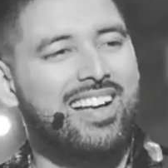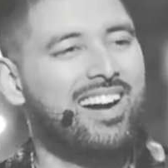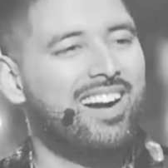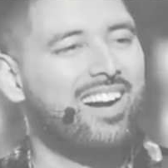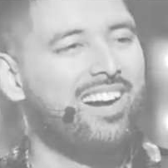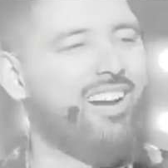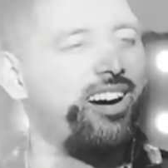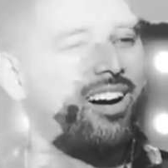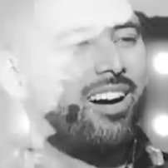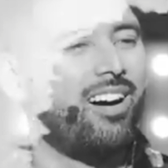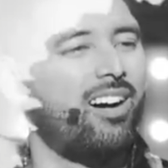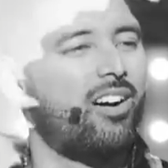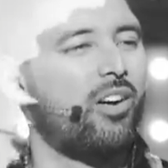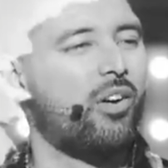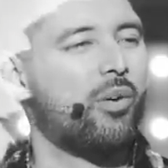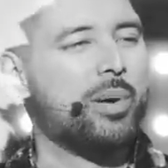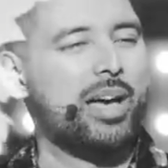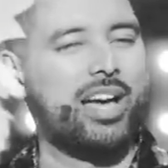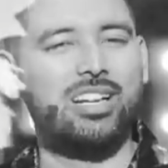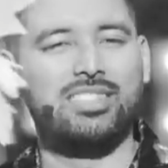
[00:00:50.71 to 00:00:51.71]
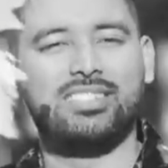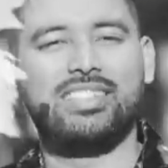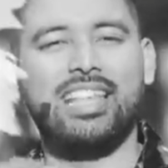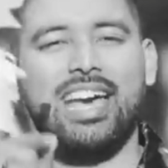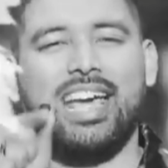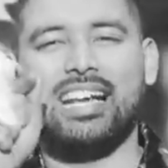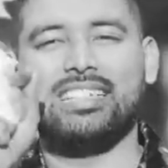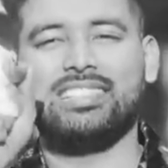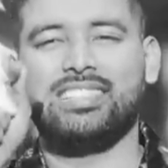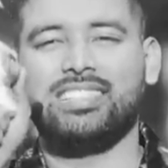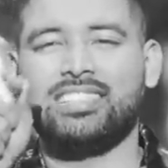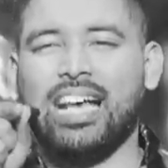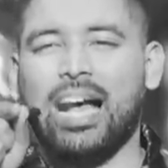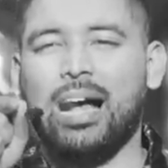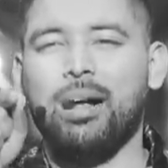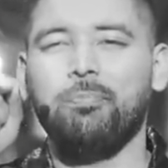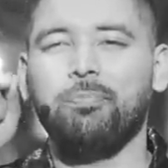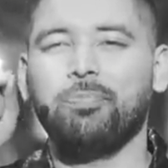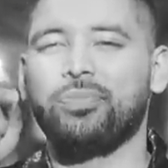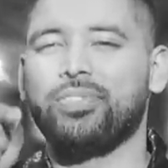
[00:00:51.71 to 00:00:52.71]
Oh, because there are
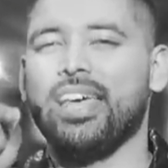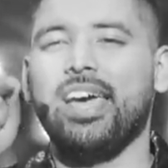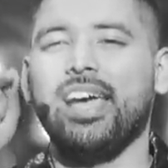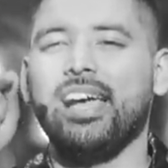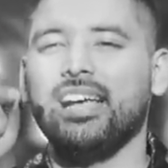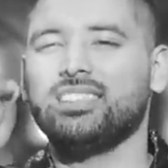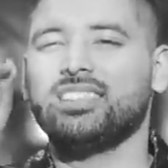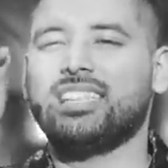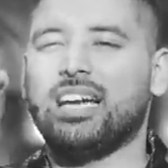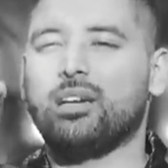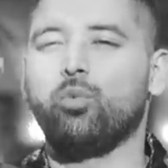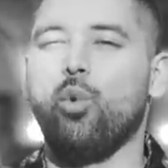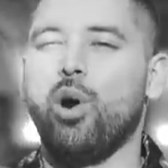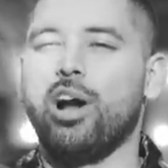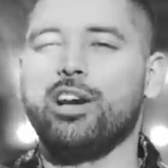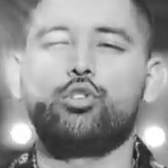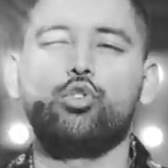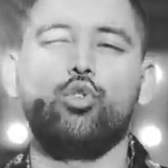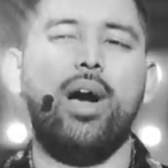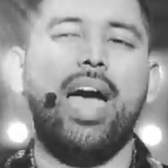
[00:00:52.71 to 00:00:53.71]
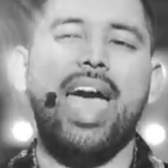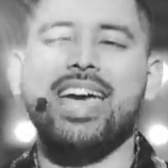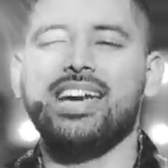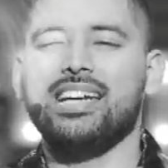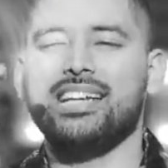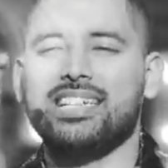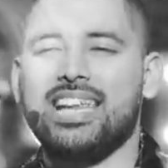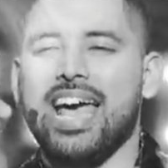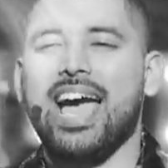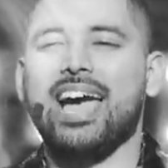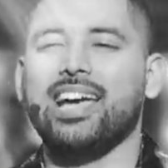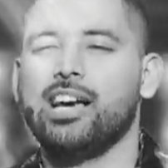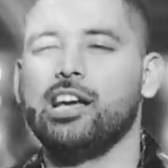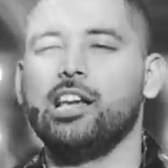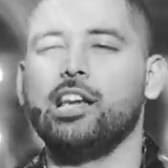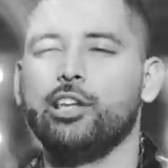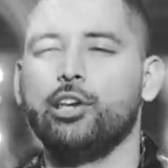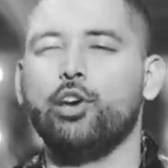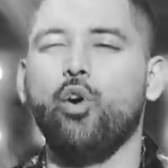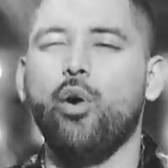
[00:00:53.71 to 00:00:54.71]
some things that want to
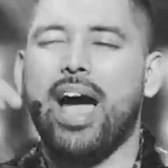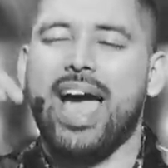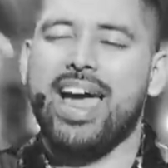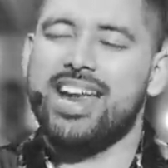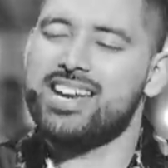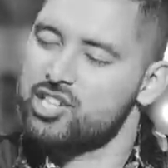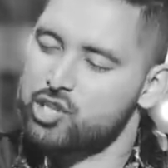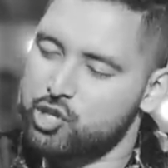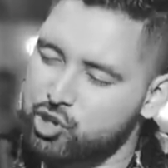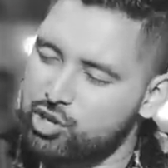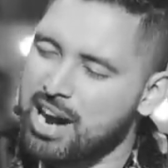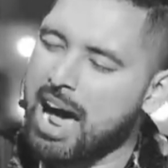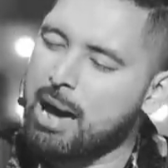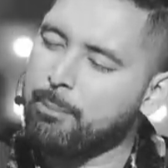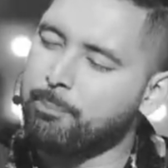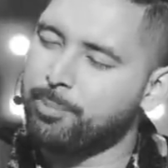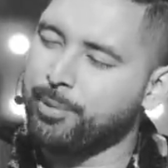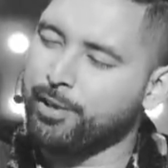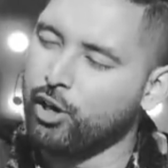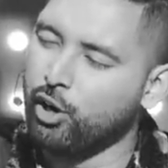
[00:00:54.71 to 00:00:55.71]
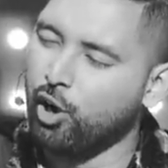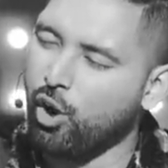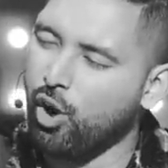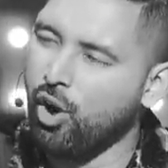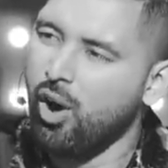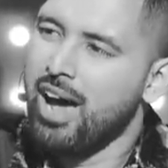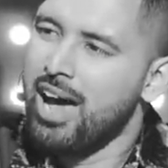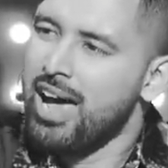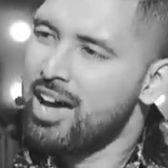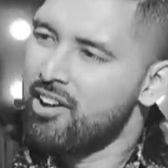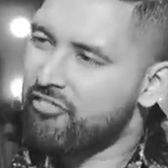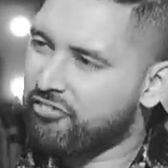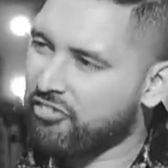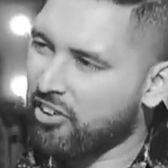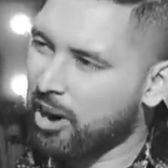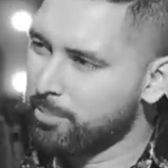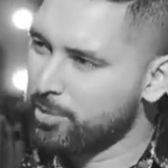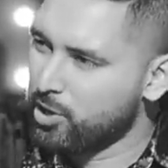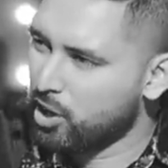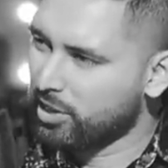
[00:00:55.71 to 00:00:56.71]
entangle you and trap you
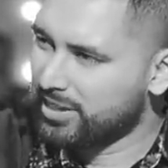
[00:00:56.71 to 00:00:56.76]
from your